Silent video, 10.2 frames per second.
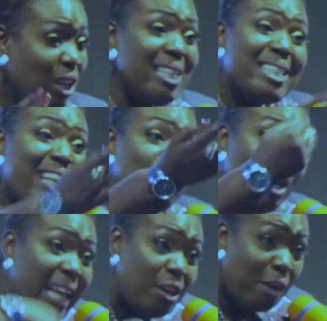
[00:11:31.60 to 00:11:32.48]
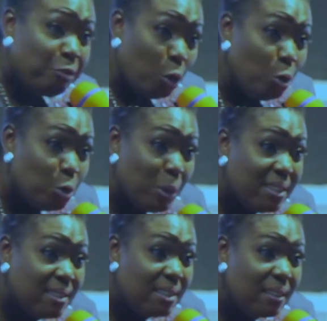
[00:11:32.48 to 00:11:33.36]
Is that not enough to lose
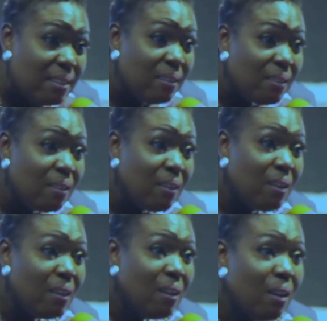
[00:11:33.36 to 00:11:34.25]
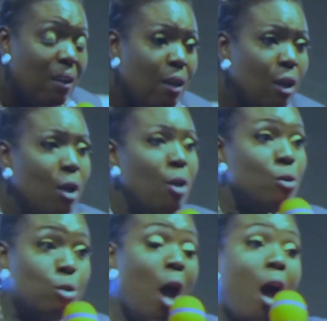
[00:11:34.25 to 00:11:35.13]
weight?
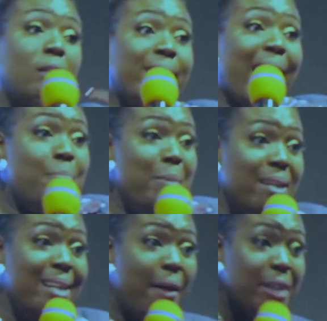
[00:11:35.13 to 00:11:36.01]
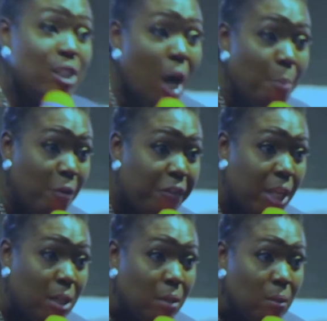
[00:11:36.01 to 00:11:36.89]
So treadmill now is not
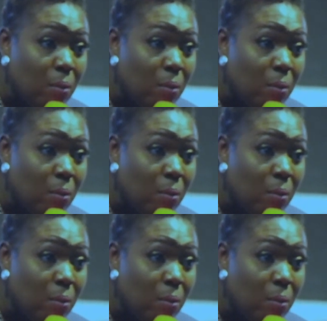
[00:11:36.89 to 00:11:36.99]
moving.